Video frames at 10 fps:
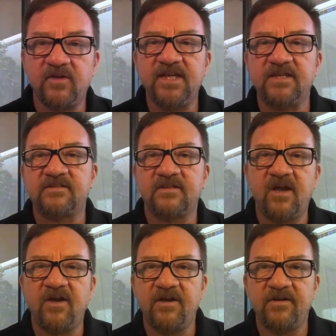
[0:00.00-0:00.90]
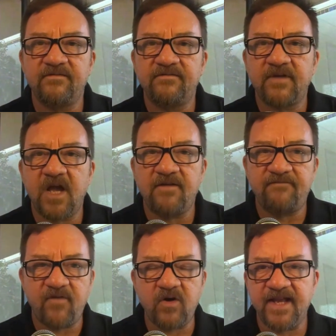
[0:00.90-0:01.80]
their lease of
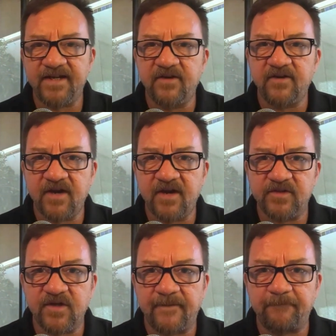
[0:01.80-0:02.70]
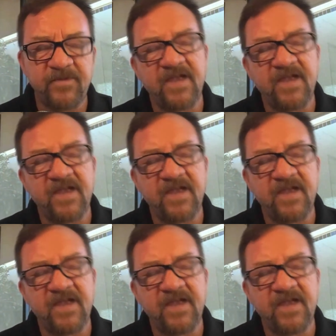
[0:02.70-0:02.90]
farmland here in Arizona.